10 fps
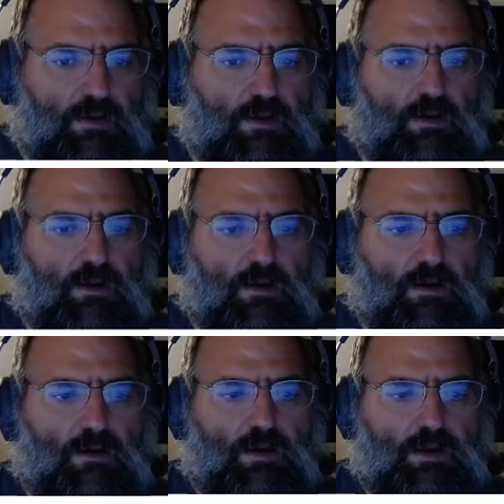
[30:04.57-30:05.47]

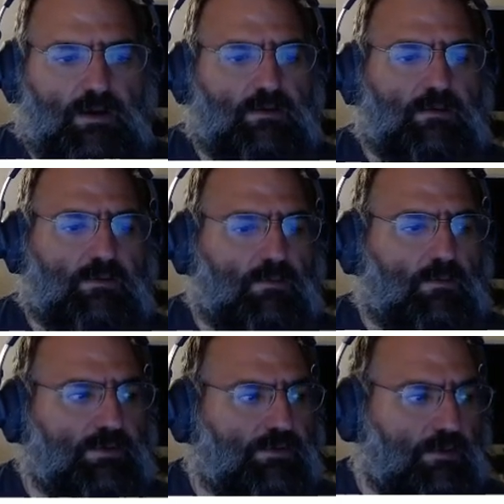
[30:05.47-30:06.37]
and
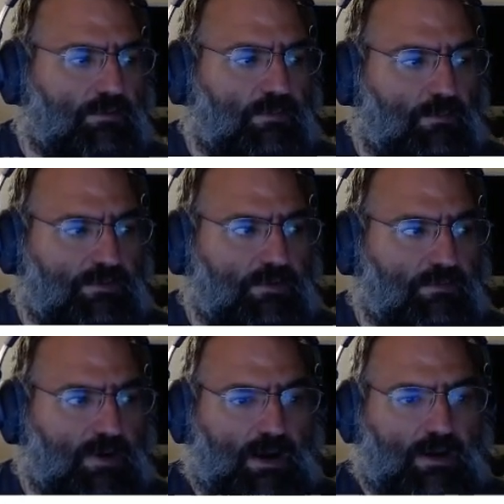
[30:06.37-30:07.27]
once you've
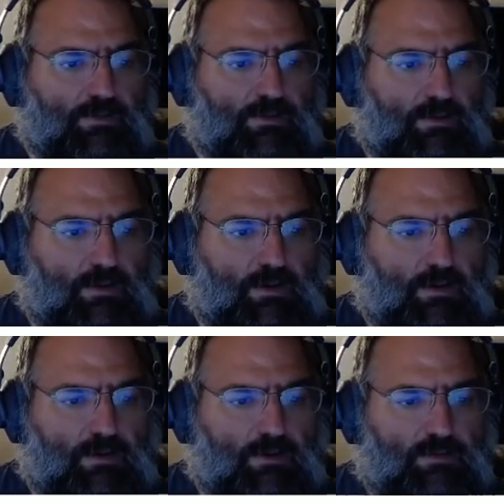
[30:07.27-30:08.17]
got
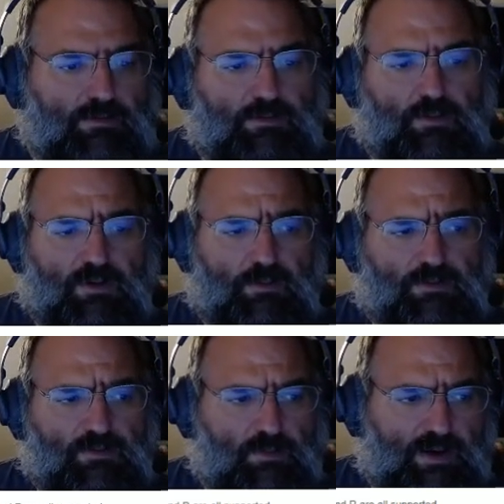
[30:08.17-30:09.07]
this is one of the
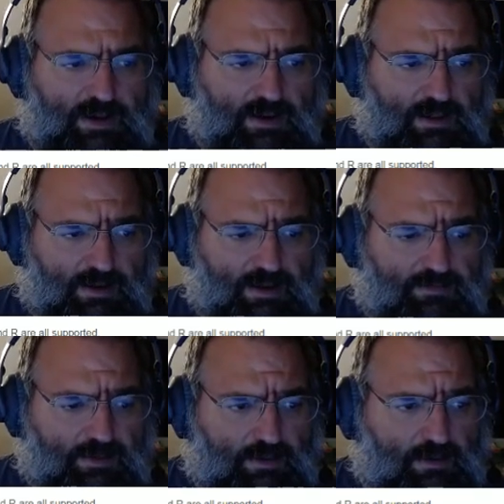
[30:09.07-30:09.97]
reasons why I kind of like
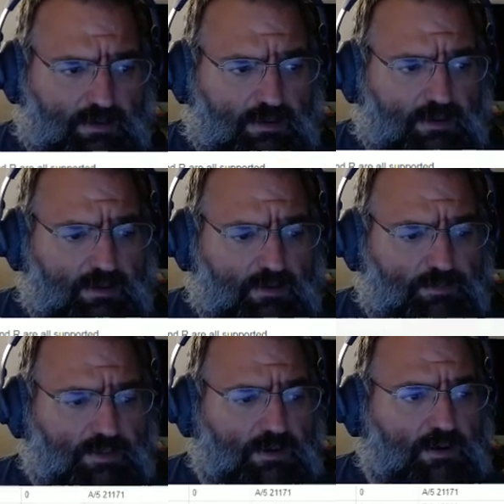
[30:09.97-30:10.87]
having a
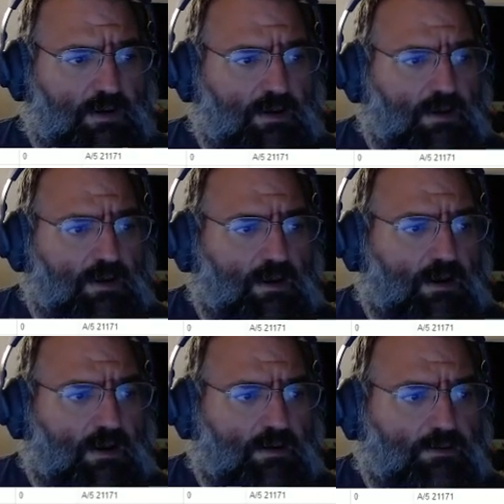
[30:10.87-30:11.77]
notebook.
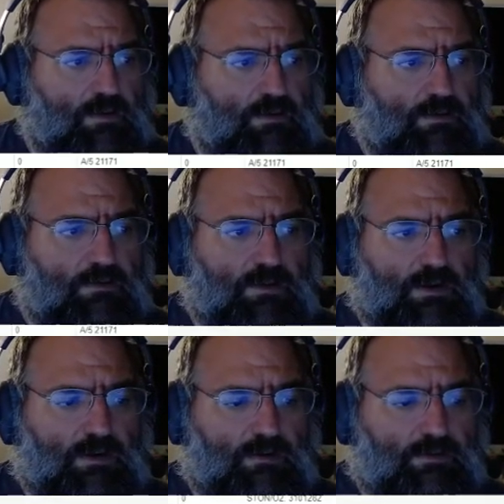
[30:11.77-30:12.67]
You can do
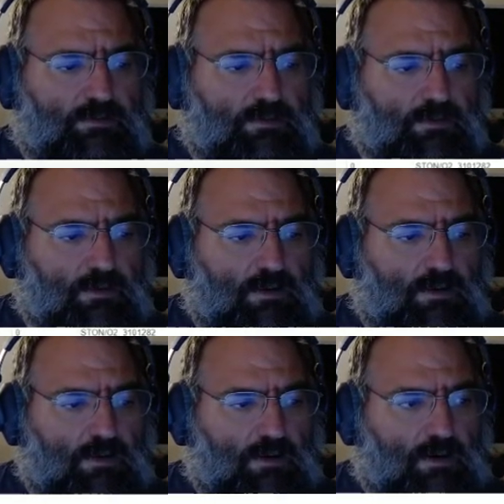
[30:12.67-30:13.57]
things
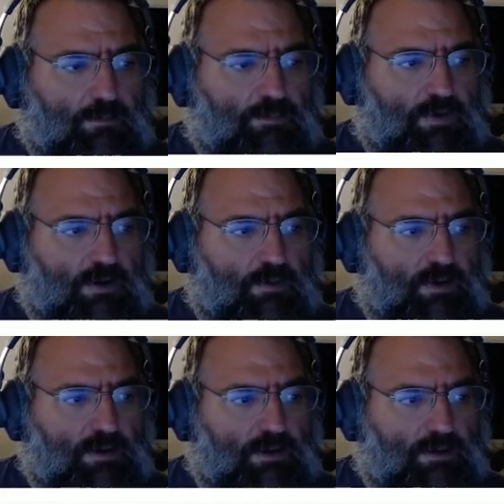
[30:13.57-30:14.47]
pretty
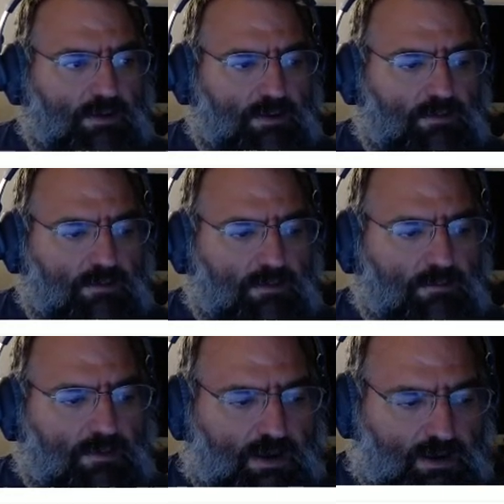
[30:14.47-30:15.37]
quickly that
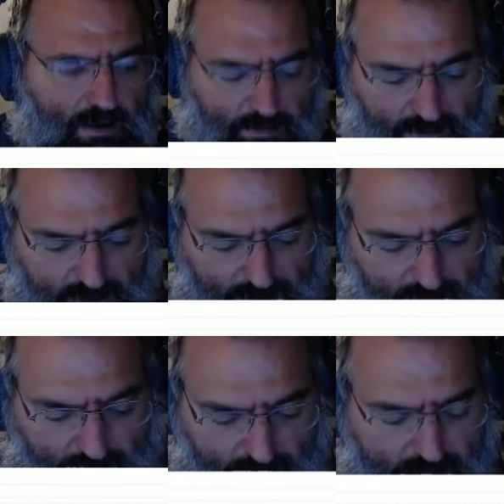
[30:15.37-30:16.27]
kind of come in
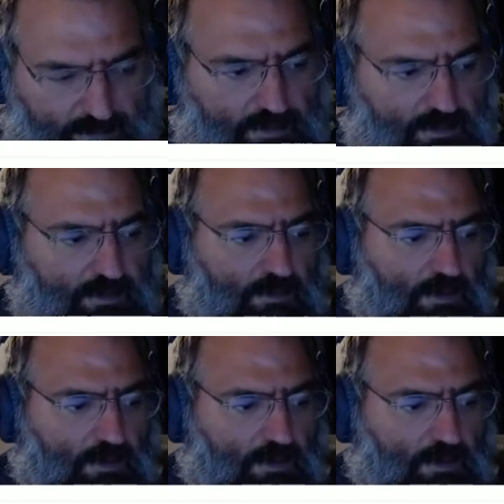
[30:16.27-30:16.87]
handy, right? So